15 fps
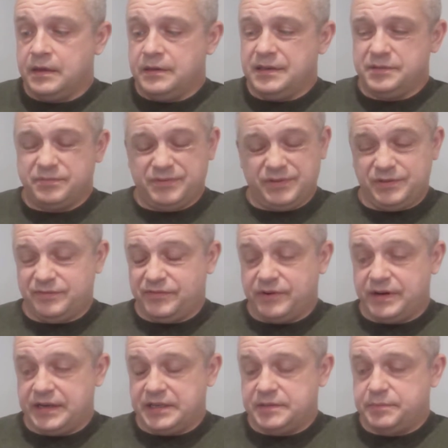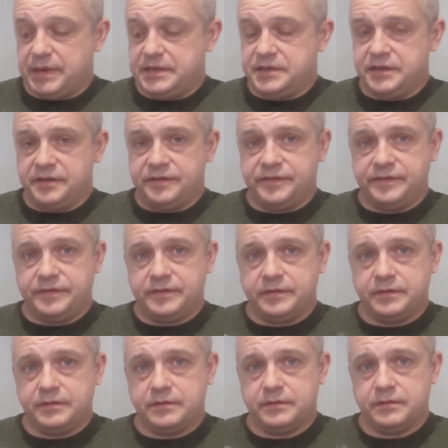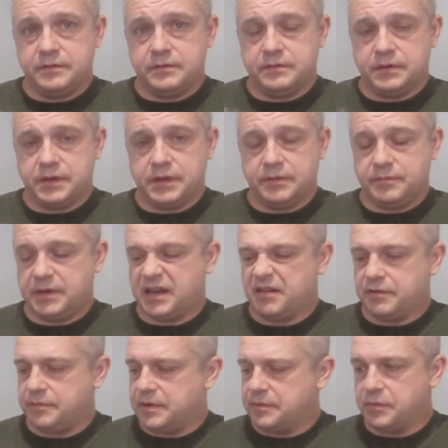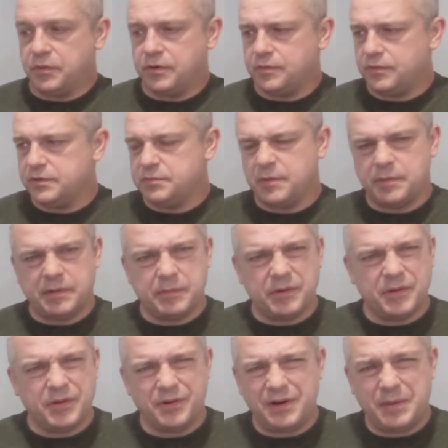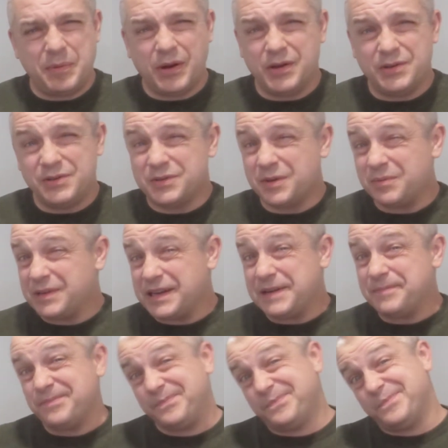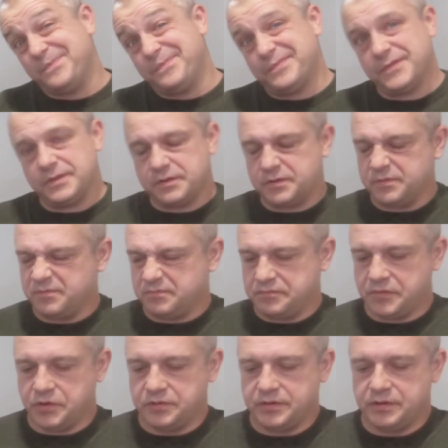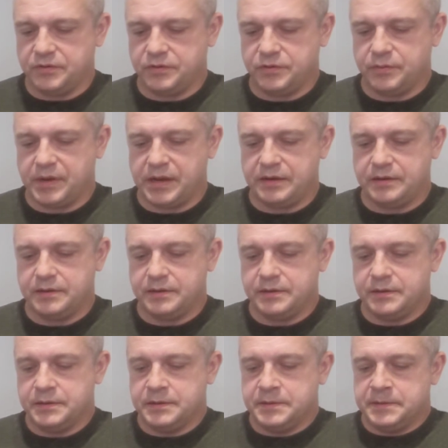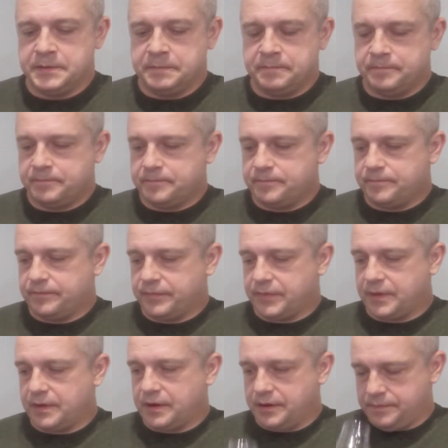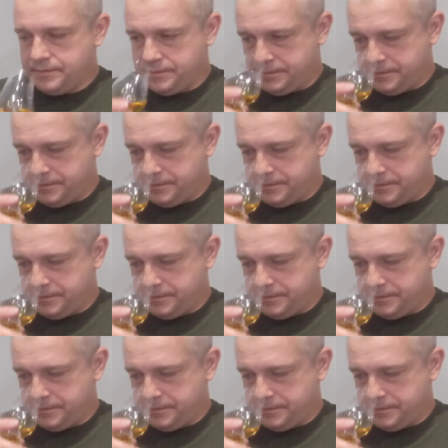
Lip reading: This one wasn't very expensive. I can't remember what it was, maybe about £30 or something like that. So, no, not too bad. Right.